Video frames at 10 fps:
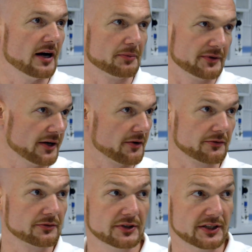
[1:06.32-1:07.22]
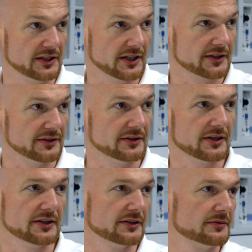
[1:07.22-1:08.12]
up there, I really liked it.
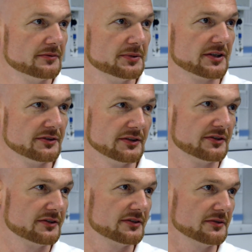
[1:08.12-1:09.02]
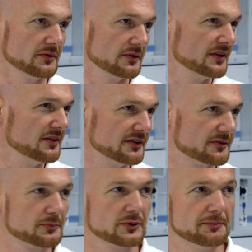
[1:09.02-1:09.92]
I because it's it's
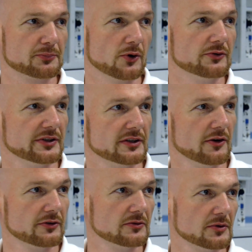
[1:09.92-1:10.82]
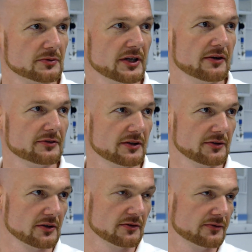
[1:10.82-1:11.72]
pretty protein loaded. What we have, we have a
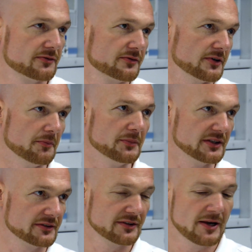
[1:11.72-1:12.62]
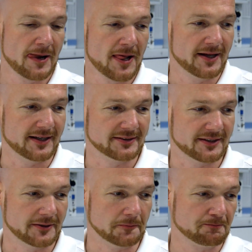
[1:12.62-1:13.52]
lot of uh, and
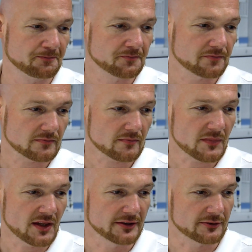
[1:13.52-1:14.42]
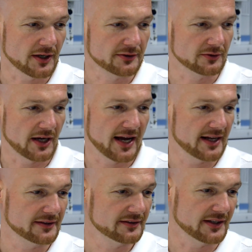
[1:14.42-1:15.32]
then I try to
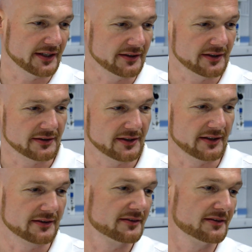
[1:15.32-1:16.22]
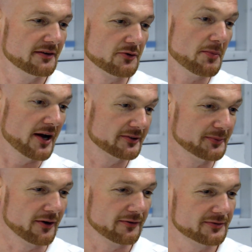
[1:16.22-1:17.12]
add anything that reminds
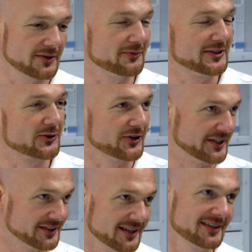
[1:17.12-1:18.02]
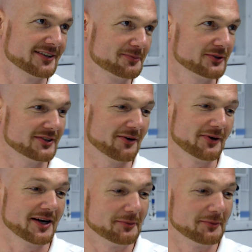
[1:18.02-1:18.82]
me of something green. Let's put it that way. I